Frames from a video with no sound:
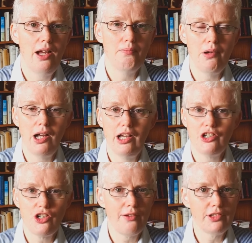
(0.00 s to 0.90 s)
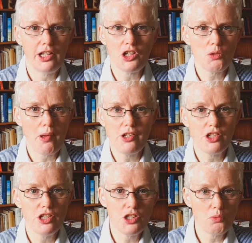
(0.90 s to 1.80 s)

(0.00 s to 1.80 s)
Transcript: my travelling expenses